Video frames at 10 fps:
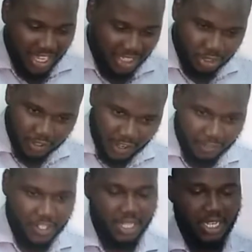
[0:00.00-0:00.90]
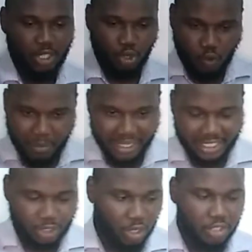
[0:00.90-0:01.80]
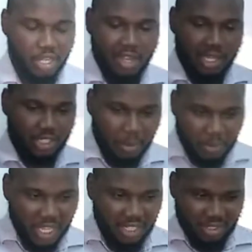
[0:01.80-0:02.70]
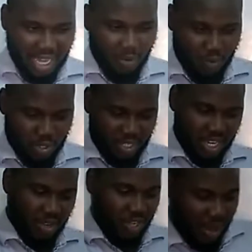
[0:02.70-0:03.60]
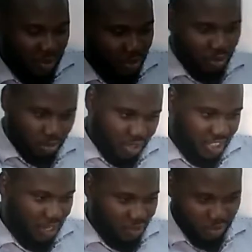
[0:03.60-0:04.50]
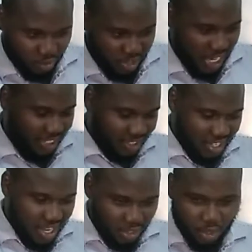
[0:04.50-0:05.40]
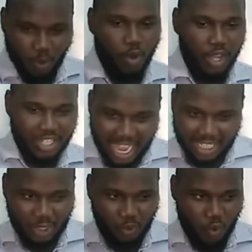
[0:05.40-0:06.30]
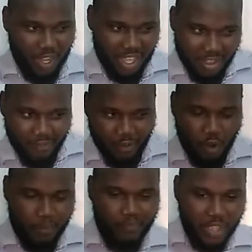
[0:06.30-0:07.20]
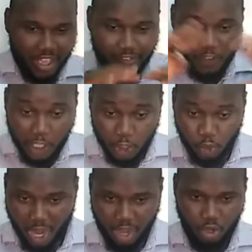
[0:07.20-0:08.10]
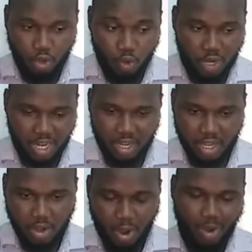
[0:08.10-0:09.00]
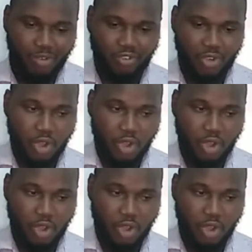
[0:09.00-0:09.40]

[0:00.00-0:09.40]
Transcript: a draft, a documentation, something that would say, okay, I want to do this, I want to do that. So that will give you a visual look of